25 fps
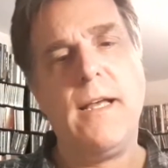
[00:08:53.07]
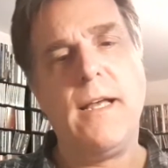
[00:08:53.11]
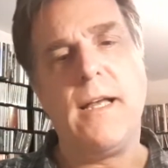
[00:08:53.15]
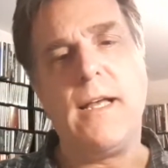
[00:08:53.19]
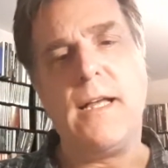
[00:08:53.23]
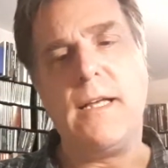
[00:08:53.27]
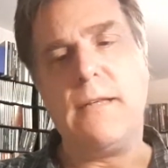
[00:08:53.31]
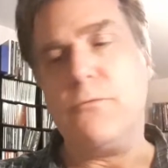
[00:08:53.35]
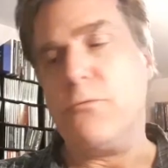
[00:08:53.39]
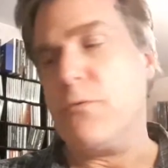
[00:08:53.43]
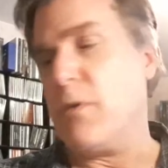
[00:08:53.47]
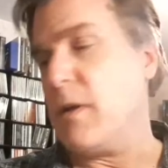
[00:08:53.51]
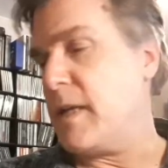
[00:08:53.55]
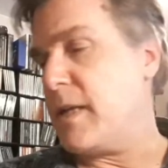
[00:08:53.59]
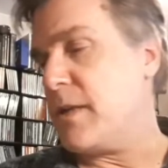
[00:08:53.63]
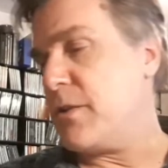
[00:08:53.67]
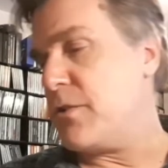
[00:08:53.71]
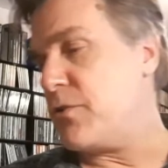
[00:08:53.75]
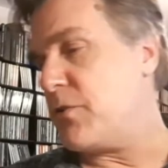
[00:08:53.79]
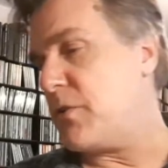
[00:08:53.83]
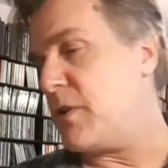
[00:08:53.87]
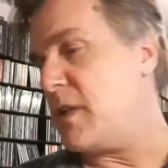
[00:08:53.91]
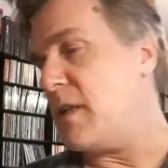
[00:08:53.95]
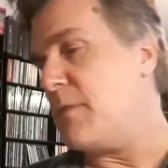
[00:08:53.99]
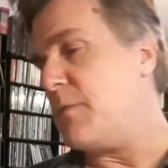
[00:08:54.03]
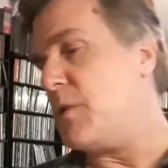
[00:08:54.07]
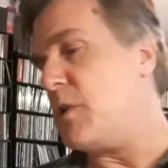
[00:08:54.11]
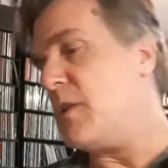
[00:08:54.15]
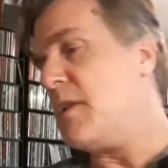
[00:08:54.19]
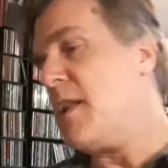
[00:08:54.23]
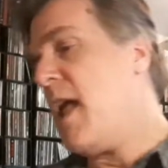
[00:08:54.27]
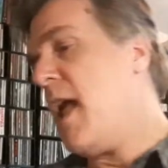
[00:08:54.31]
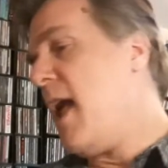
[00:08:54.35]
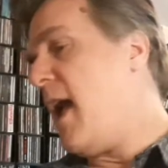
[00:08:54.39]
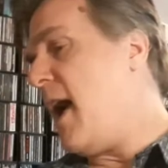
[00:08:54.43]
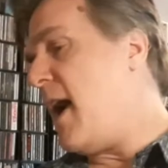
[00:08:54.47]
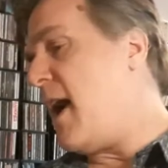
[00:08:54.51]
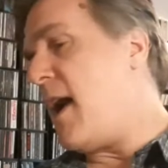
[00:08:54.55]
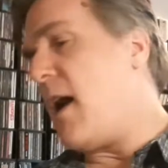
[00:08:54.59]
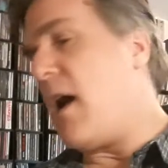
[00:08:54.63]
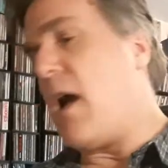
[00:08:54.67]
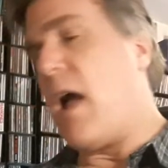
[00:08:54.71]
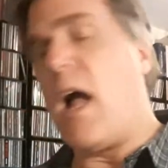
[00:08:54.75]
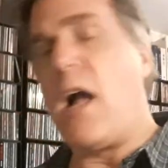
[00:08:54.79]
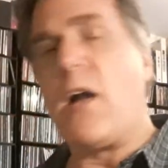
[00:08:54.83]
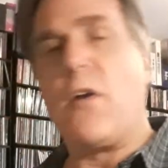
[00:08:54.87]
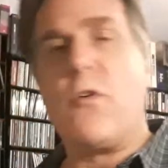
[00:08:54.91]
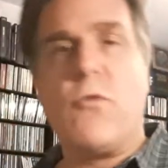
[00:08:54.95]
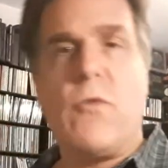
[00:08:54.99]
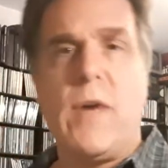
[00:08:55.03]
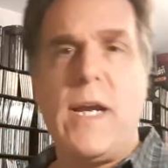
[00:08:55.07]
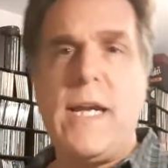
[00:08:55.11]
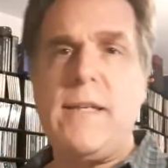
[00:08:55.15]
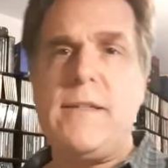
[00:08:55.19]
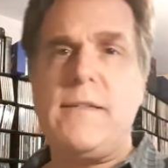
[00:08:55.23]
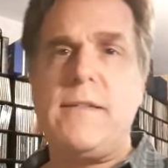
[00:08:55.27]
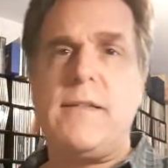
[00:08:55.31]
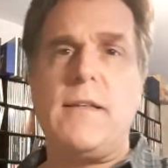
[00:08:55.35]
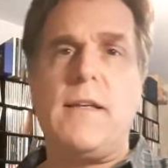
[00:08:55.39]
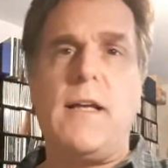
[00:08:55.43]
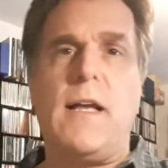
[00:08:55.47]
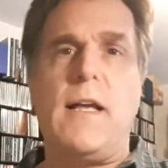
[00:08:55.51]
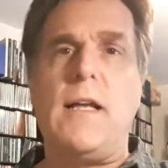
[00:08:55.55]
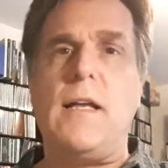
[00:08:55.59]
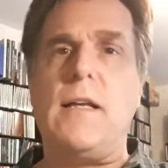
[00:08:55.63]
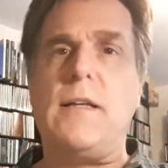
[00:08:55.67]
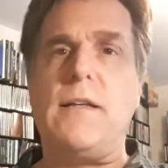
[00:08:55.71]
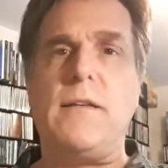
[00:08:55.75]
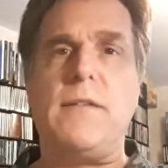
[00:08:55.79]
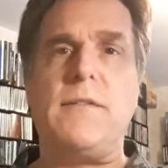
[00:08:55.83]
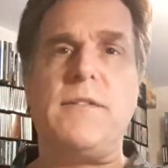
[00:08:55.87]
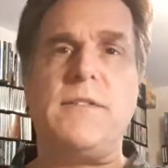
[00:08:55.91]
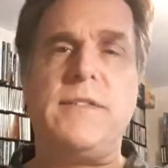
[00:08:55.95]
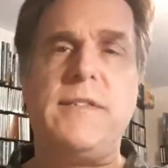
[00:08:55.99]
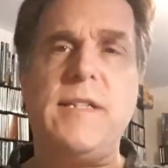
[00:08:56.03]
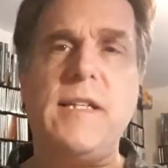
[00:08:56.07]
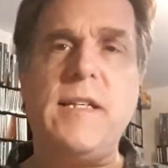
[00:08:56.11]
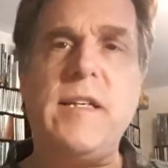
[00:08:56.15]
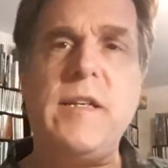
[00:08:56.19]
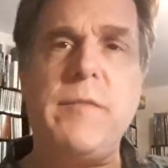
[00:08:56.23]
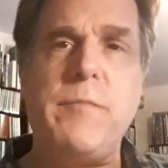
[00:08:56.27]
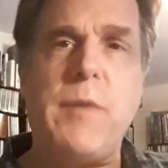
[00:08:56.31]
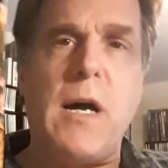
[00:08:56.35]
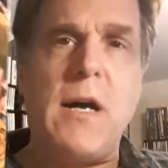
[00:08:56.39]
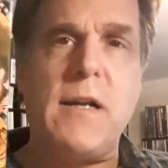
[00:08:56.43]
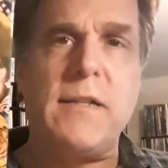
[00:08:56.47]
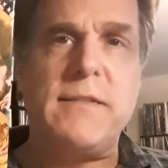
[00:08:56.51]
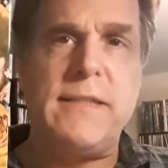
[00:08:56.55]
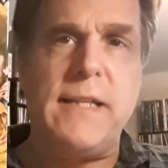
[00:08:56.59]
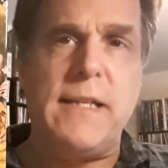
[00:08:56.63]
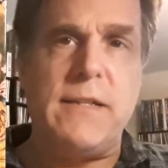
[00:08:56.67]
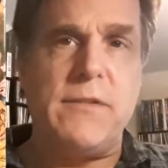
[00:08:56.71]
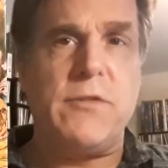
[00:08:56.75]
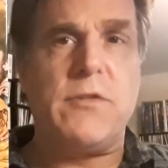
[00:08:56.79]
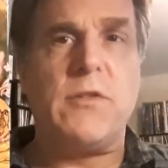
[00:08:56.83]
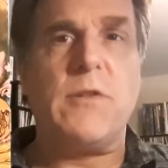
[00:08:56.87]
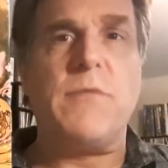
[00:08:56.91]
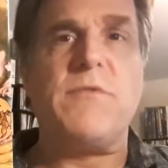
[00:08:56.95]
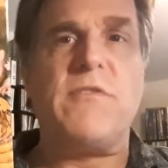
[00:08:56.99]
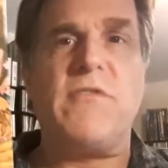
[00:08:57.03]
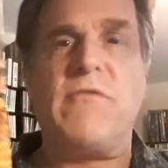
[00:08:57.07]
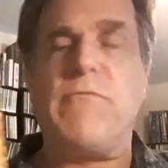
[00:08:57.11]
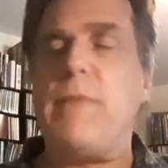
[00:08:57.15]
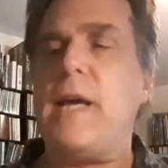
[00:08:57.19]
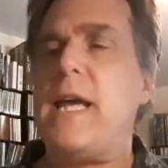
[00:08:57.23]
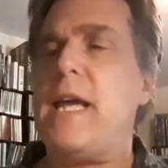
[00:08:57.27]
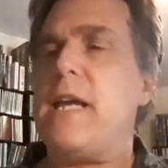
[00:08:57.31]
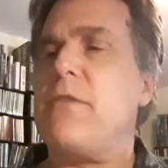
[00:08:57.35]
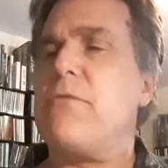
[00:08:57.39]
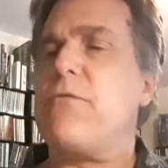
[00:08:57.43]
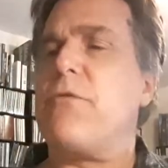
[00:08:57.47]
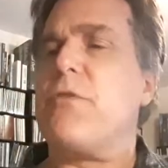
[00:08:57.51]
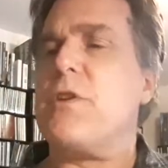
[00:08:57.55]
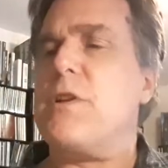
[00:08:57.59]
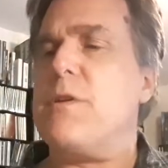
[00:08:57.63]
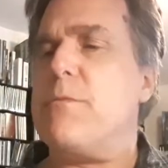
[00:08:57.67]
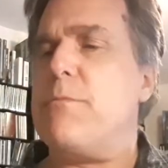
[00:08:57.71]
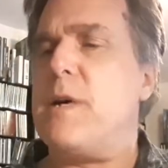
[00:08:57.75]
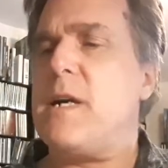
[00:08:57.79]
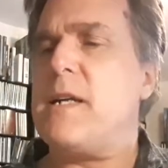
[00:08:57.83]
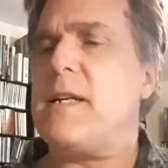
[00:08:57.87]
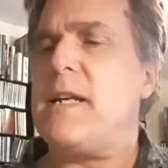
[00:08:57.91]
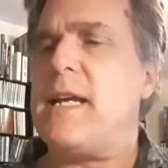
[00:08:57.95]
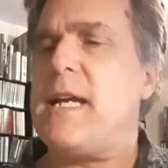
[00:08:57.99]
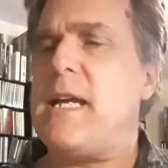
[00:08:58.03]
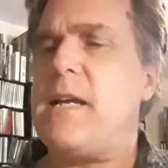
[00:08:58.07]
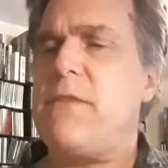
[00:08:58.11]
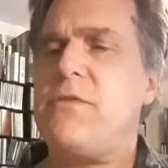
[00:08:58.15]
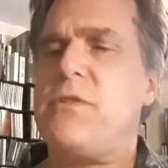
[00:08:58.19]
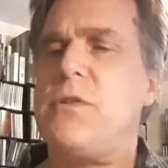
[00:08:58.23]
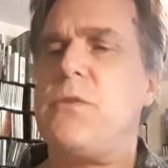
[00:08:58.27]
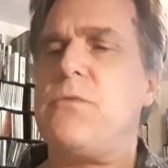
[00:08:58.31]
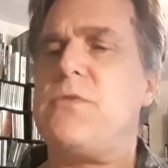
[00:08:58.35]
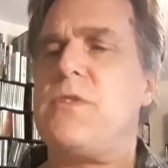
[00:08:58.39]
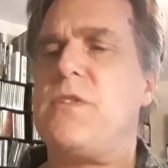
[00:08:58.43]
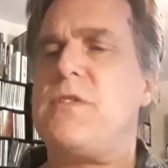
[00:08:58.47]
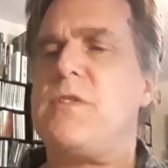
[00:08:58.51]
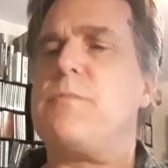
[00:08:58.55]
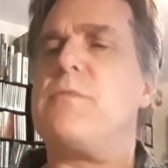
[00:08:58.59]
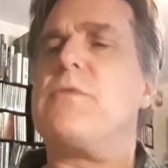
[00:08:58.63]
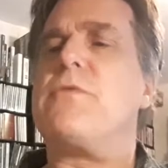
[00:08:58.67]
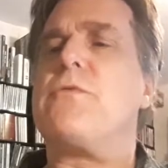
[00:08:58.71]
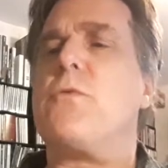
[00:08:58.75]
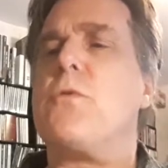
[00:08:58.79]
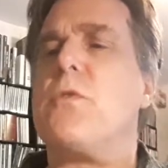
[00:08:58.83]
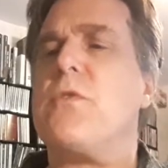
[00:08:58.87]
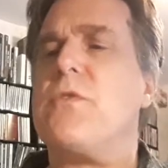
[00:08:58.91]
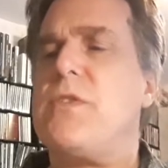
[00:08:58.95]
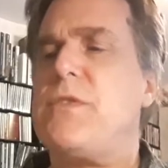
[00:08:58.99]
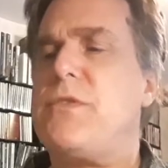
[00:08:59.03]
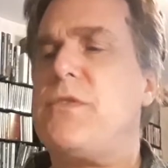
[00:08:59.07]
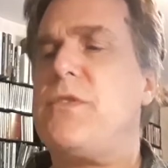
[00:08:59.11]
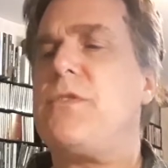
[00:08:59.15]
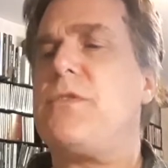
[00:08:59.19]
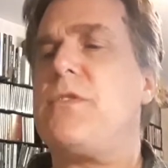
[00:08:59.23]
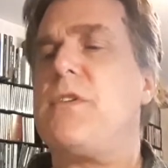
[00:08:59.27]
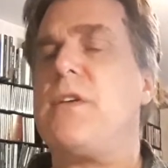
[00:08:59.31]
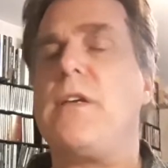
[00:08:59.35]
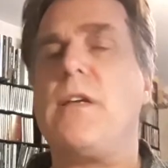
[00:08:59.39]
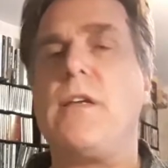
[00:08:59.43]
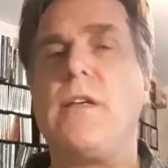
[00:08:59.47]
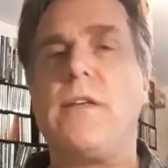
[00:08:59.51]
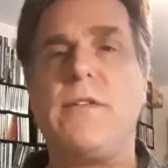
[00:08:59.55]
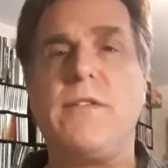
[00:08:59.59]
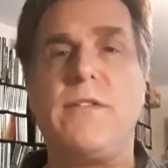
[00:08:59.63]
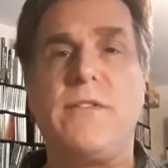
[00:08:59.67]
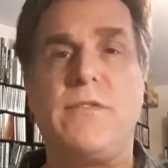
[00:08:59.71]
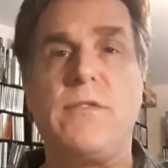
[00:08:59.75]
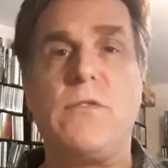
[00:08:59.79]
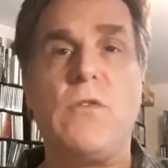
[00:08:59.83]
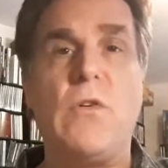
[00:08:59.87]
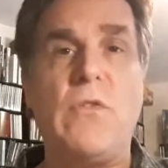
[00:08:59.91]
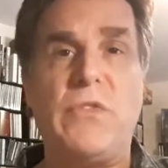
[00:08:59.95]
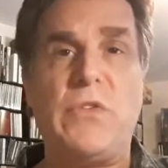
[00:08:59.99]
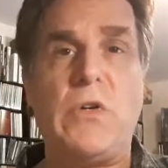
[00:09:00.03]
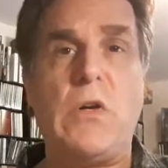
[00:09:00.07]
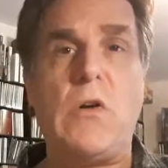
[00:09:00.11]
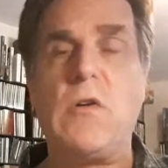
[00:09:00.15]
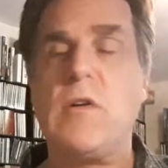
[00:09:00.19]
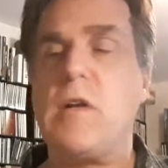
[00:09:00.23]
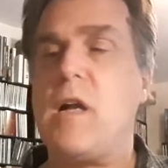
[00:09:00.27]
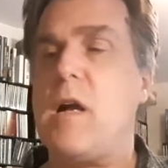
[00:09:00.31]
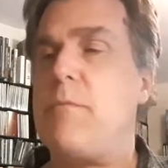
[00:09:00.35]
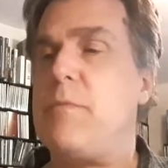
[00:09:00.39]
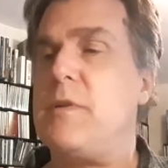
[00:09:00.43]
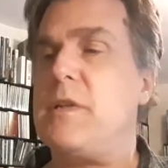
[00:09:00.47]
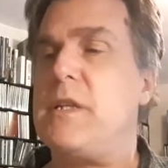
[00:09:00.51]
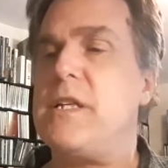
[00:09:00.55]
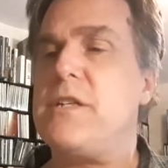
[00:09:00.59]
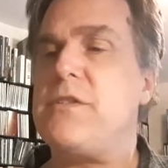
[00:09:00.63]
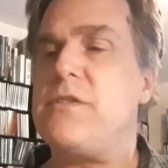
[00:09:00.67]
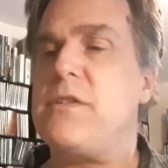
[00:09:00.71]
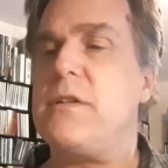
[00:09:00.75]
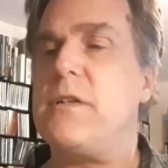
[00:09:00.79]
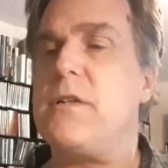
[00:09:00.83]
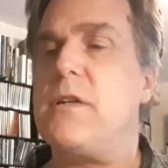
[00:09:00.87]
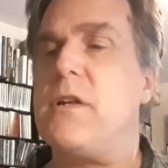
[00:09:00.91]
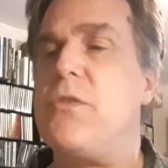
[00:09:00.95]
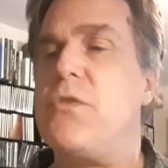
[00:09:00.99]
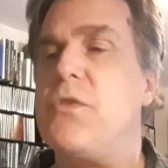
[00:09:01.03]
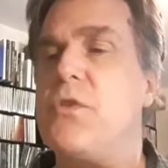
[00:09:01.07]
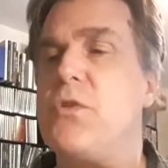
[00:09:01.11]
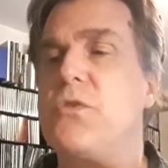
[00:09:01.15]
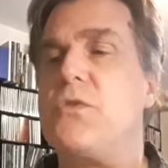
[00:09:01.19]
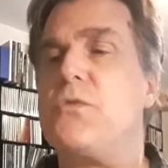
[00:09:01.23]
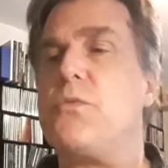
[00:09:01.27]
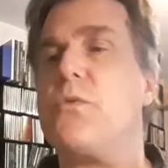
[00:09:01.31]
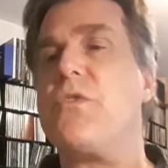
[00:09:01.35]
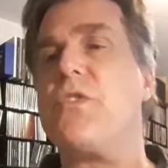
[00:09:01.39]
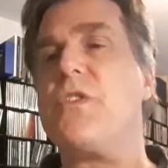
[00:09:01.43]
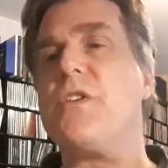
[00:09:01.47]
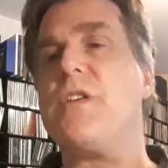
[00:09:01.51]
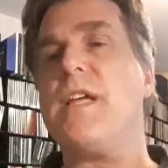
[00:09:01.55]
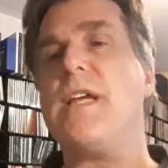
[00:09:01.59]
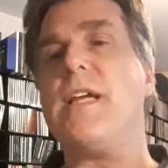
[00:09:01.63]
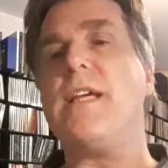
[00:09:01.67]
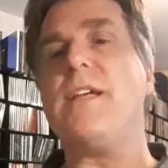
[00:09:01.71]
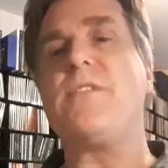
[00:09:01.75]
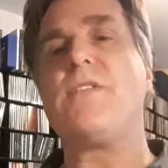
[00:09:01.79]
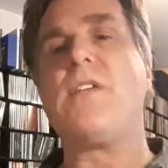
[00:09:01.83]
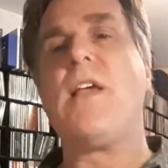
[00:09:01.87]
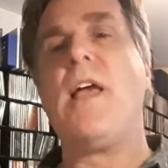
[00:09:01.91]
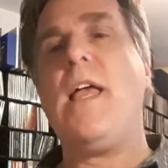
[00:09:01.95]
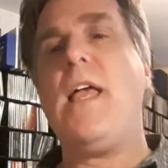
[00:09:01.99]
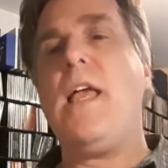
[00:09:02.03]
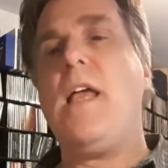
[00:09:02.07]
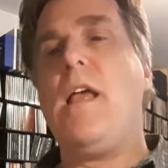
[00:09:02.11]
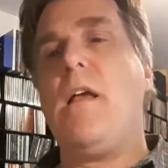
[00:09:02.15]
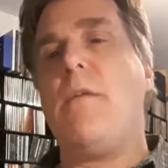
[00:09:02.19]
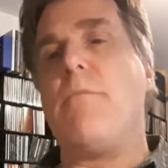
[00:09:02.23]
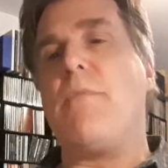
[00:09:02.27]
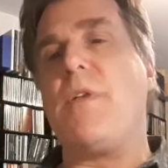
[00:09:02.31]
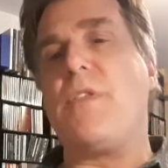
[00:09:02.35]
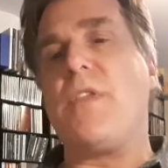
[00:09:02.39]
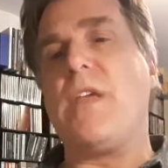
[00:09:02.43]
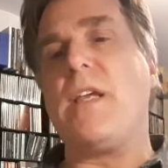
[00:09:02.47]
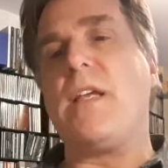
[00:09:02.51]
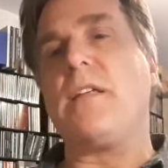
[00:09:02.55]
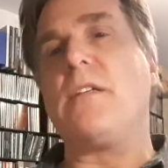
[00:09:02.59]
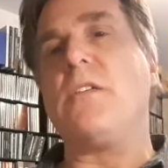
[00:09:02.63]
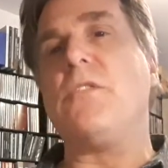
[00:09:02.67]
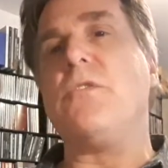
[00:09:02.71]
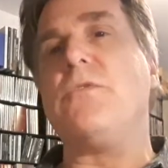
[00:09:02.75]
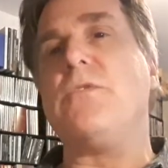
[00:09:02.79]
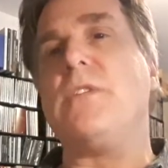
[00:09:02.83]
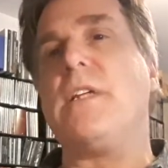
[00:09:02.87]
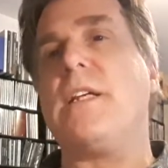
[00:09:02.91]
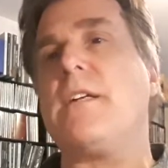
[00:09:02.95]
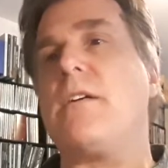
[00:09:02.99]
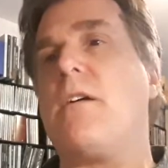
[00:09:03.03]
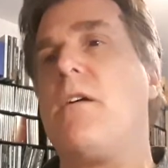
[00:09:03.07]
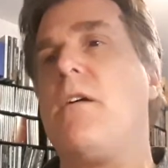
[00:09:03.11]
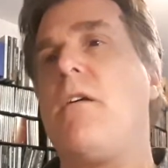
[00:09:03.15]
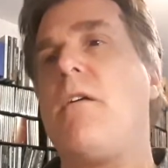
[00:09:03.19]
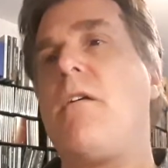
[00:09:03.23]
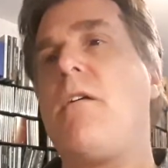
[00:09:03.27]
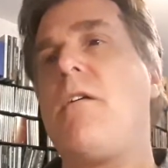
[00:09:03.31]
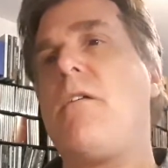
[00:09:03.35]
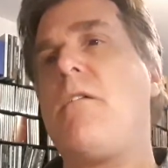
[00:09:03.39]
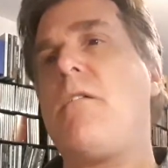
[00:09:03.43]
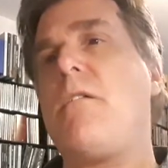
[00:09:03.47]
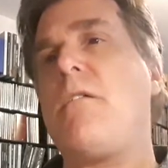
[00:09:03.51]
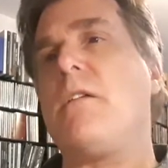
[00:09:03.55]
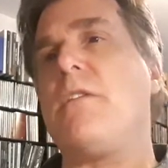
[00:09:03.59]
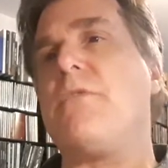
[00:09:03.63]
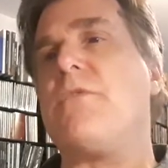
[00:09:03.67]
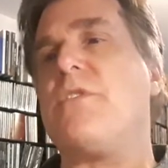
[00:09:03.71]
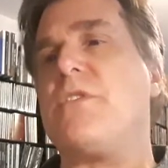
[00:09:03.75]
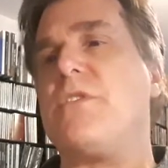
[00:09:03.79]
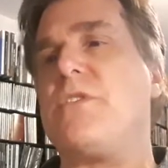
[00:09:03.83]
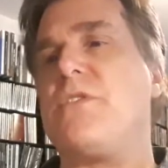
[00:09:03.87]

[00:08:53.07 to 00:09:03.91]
Uh, really enjoyable. Uh, a great uh, CD box set in terms of bang for your buck. I have shown this before. This is a it's an overall compilation called "Those Were the Days," but they include like all of the